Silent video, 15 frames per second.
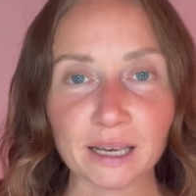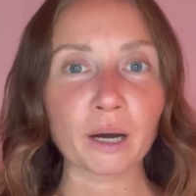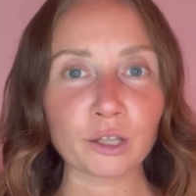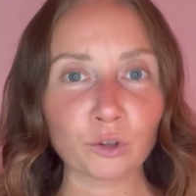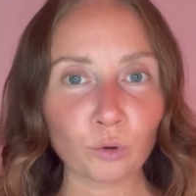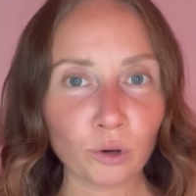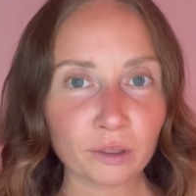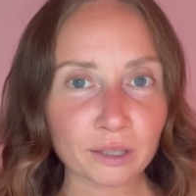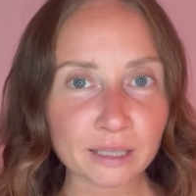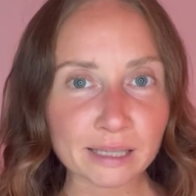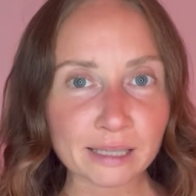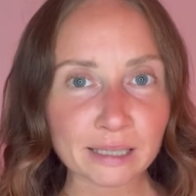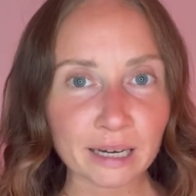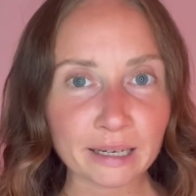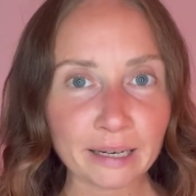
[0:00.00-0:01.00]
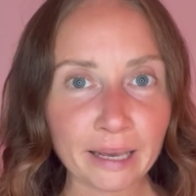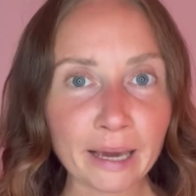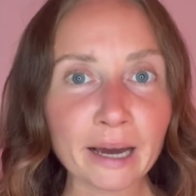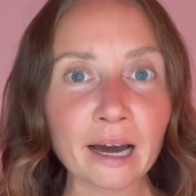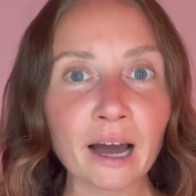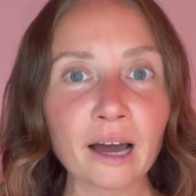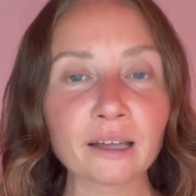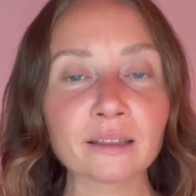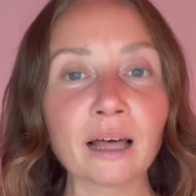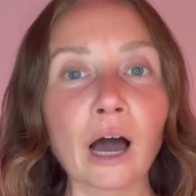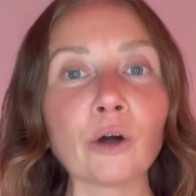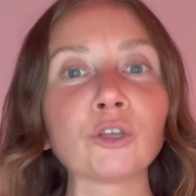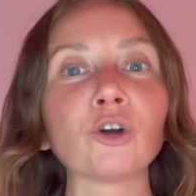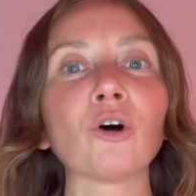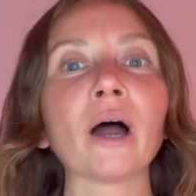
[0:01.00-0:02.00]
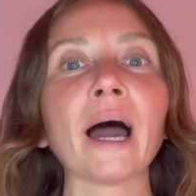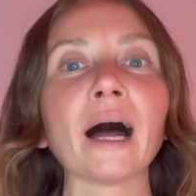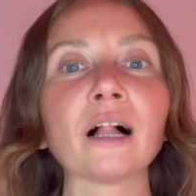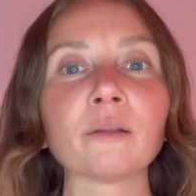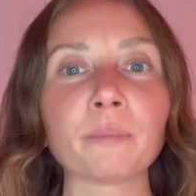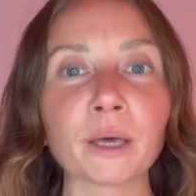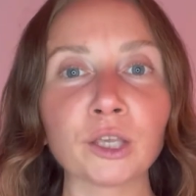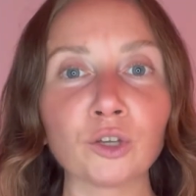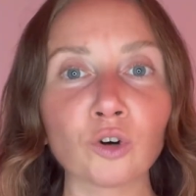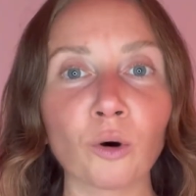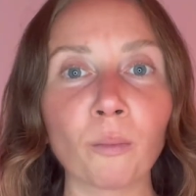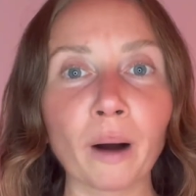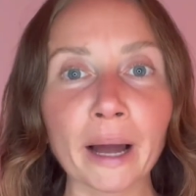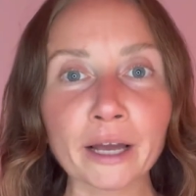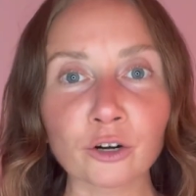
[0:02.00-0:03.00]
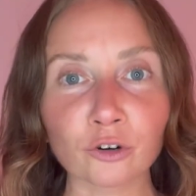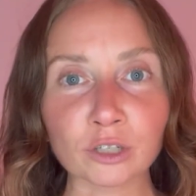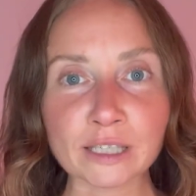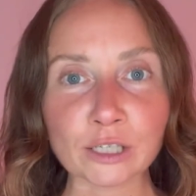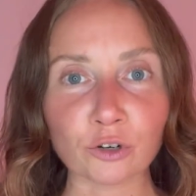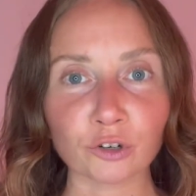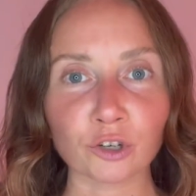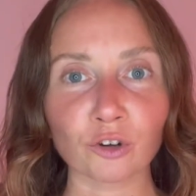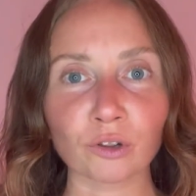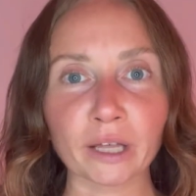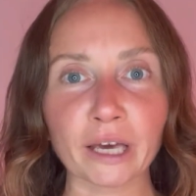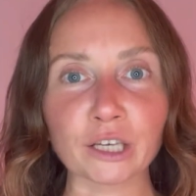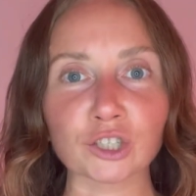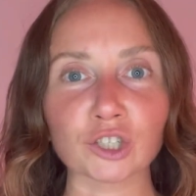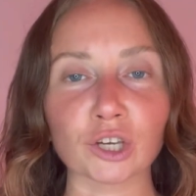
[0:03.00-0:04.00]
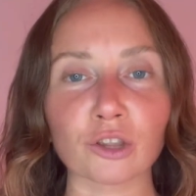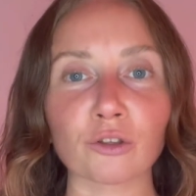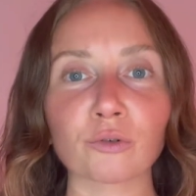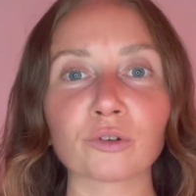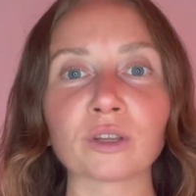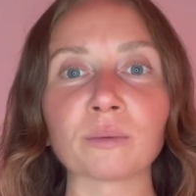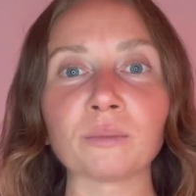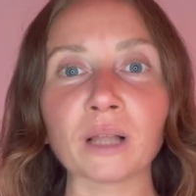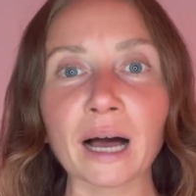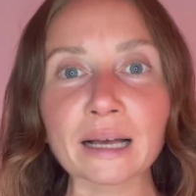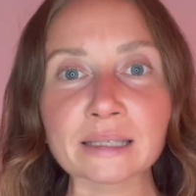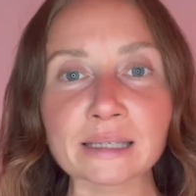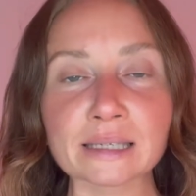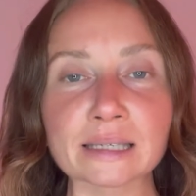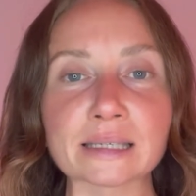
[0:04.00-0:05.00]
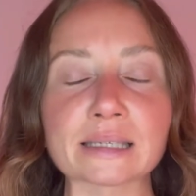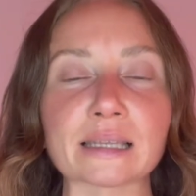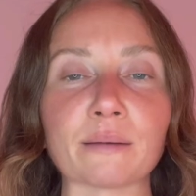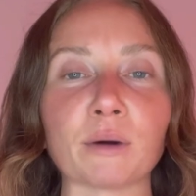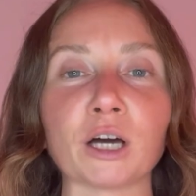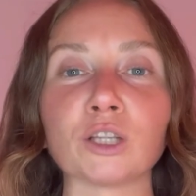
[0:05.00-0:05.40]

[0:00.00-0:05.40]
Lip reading: By doing this technique, now you're helping your microcirculation through the blood system,